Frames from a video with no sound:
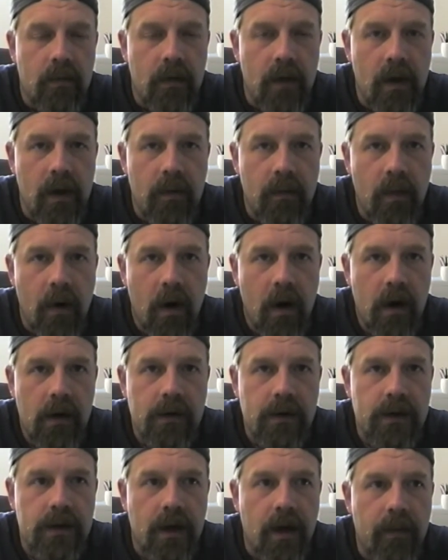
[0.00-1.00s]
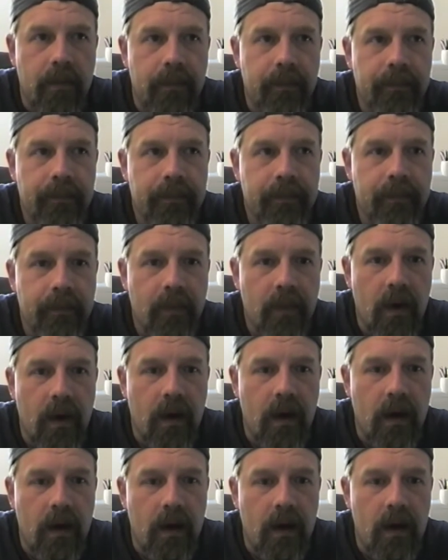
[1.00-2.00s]
the end of March or something,
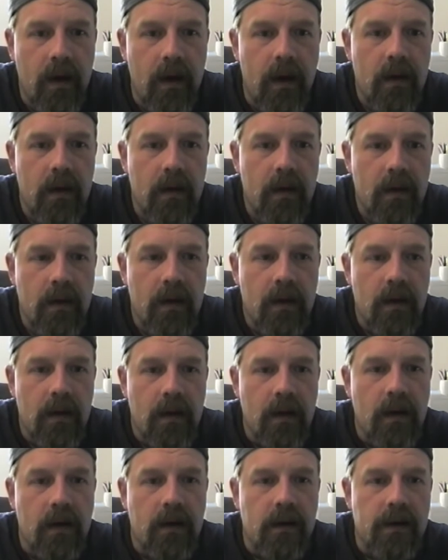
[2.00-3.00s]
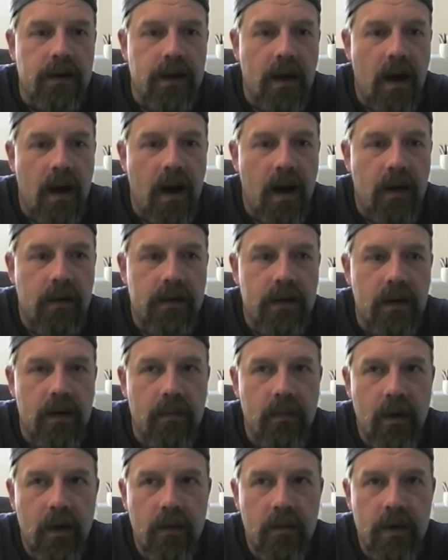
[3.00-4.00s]
I decided I was
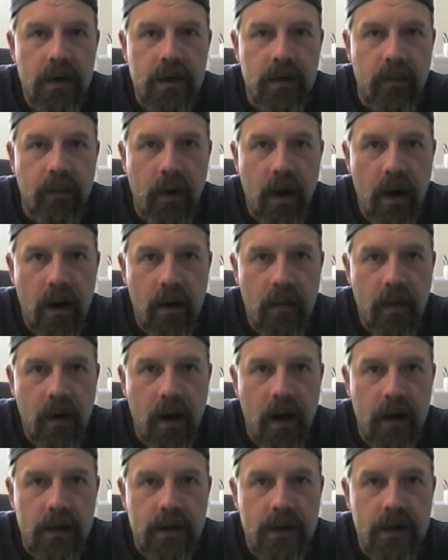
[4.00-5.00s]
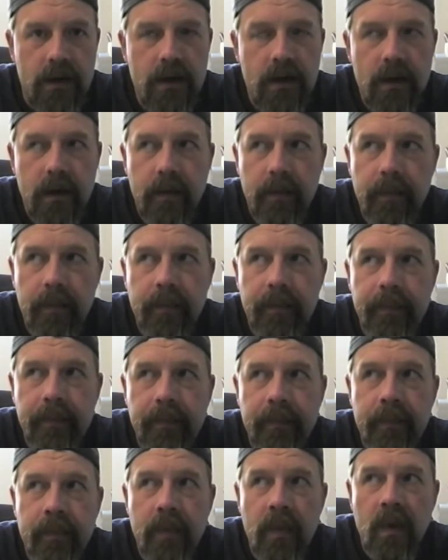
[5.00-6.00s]
going to build me some planter boxes,
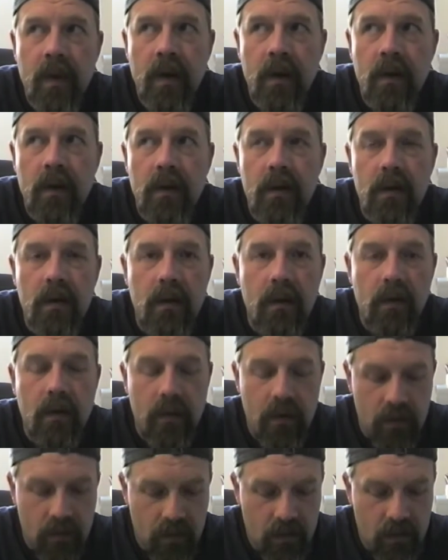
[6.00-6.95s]
little